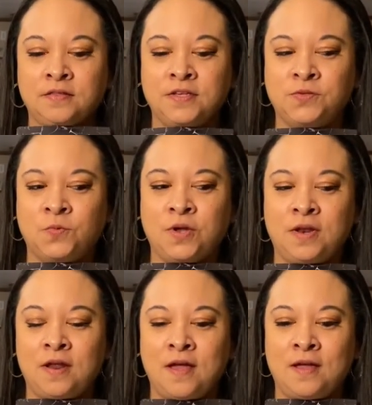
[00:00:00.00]
This
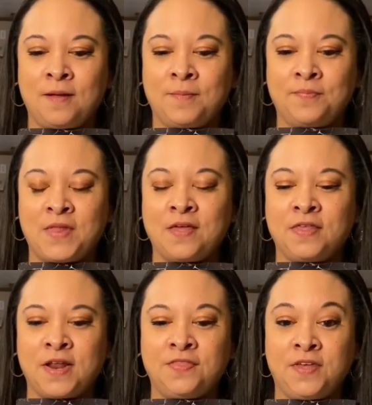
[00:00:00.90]
one, now
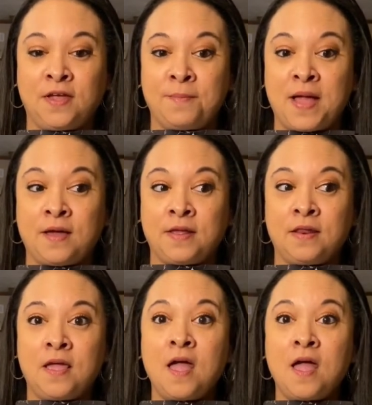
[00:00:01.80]
that I think about it,